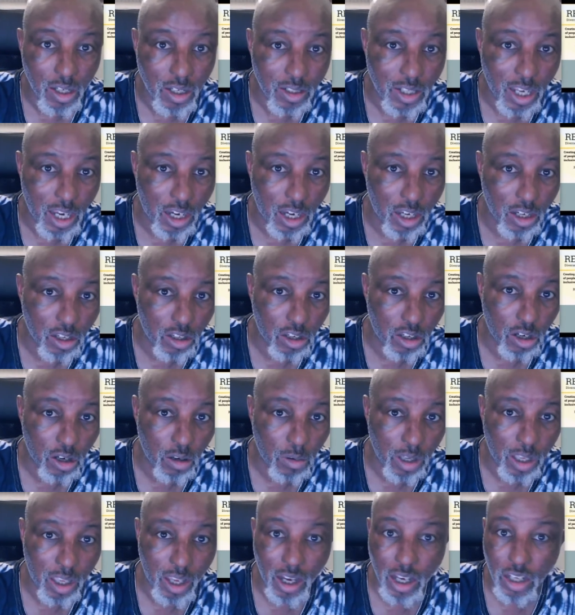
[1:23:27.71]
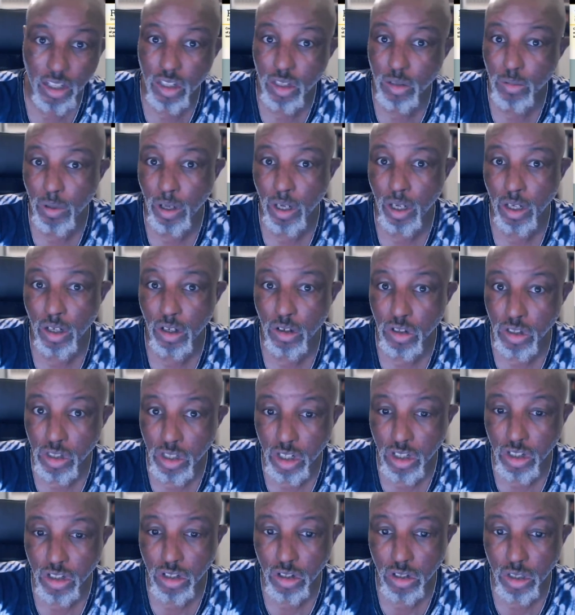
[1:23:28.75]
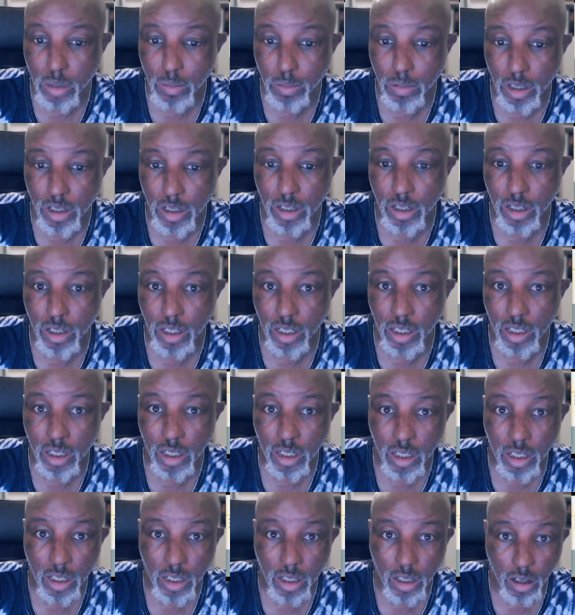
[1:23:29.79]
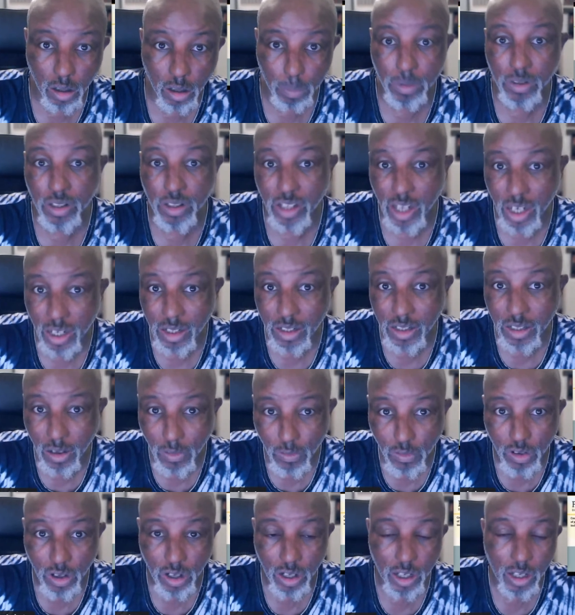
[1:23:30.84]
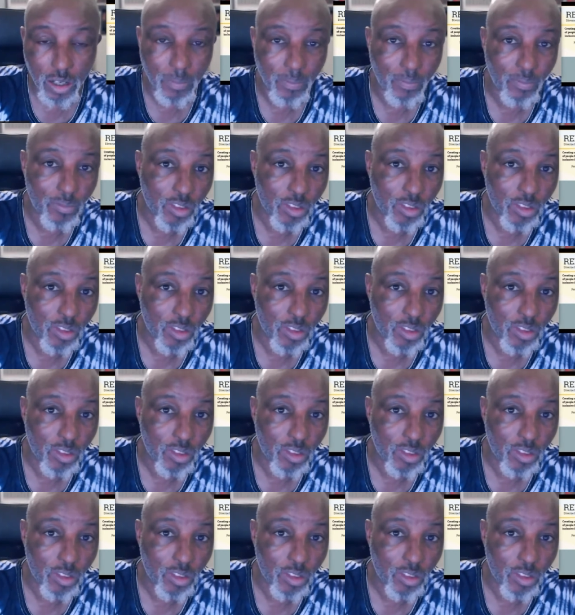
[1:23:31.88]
that can occur in cases where conditions present differently